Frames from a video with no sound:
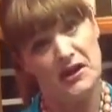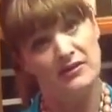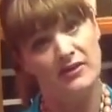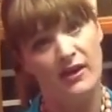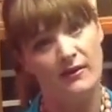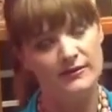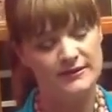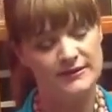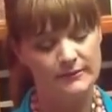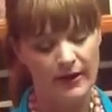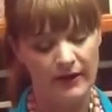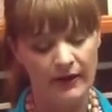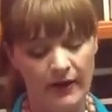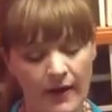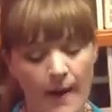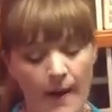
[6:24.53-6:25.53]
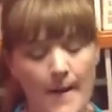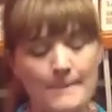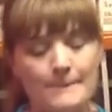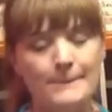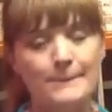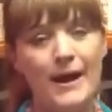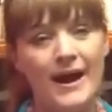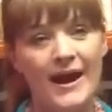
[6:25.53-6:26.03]
thought was smart.
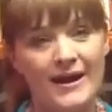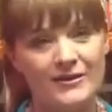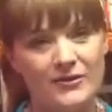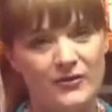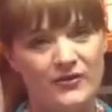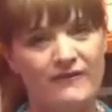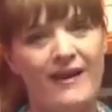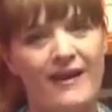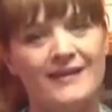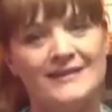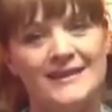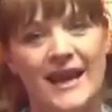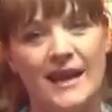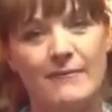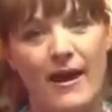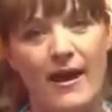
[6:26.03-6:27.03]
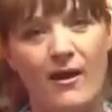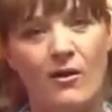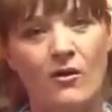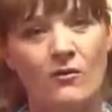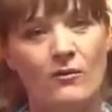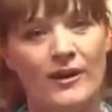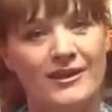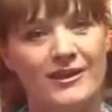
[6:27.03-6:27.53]
But Norwex came
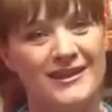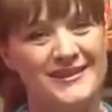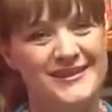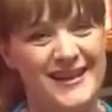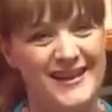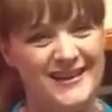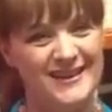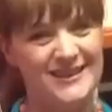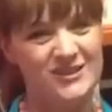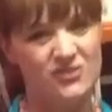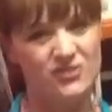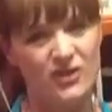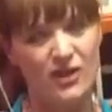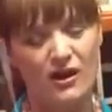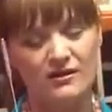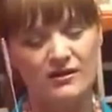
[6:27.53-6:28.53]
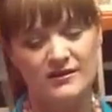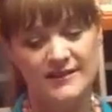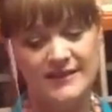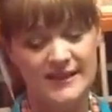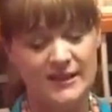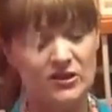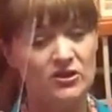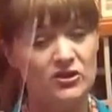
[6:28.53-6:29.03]
out with a stainless
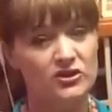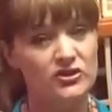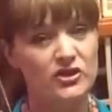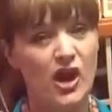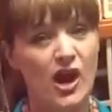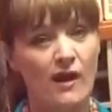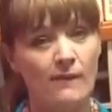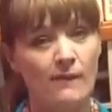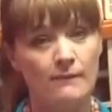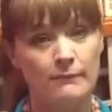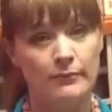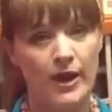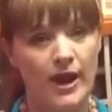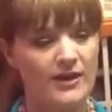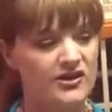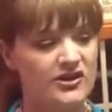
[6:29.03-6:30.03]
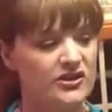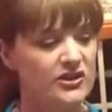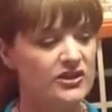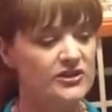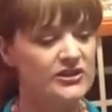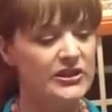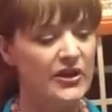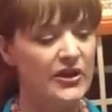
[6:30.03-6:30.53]
steel straw brush.
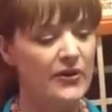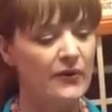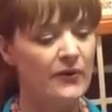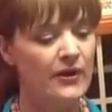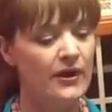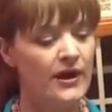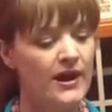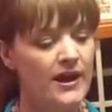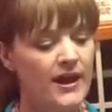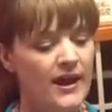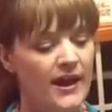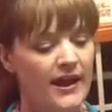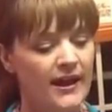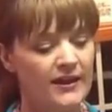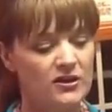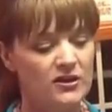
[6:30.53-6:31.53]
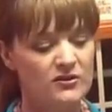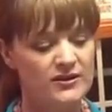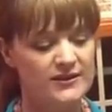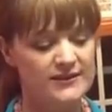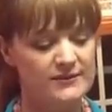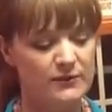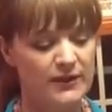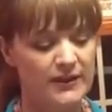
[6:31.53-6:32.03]
So you
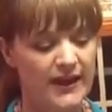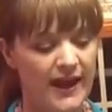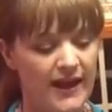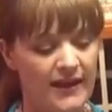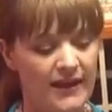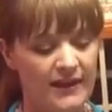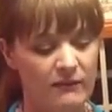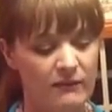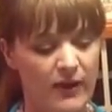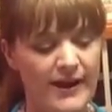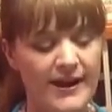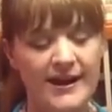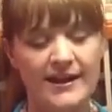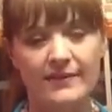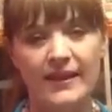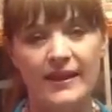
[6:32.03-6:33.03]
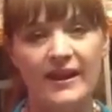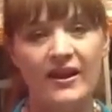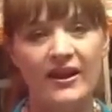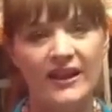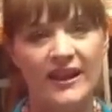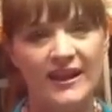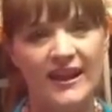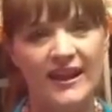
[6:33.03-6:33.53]
just would get it right in there.
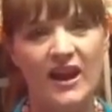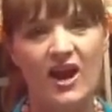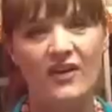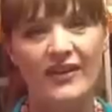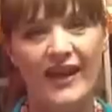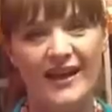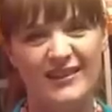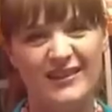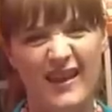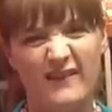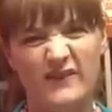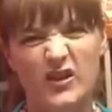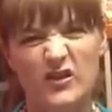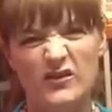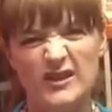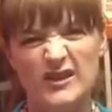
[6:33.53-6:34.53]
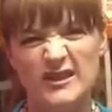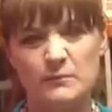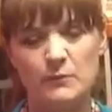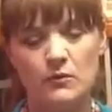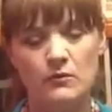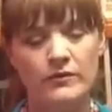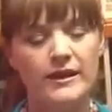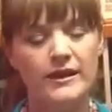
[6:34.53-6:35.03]
It can get all that leftover
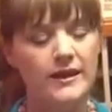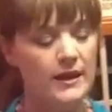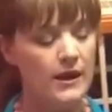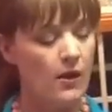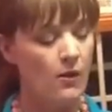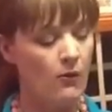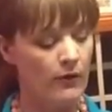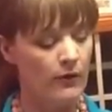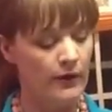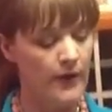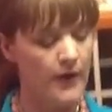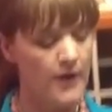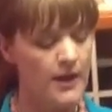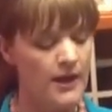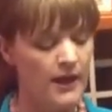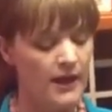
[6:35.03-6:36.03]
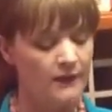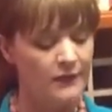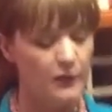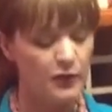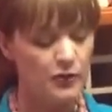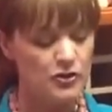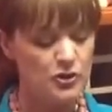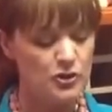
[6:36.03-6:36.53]
smoothie, or if
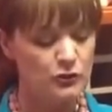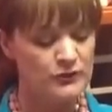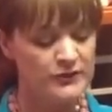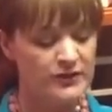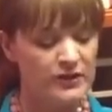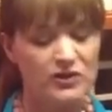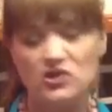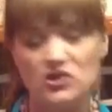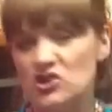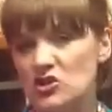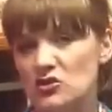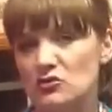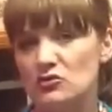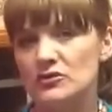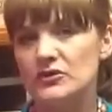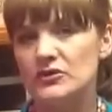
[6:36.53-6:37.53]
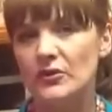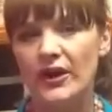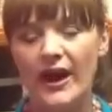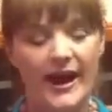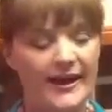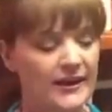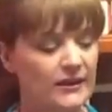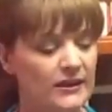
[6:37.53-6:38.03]
you're a juicer, juice, or
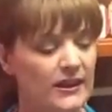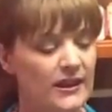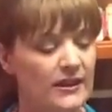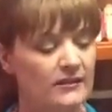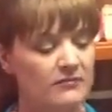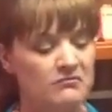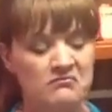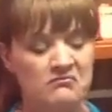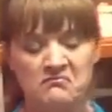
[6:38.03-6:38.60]
anything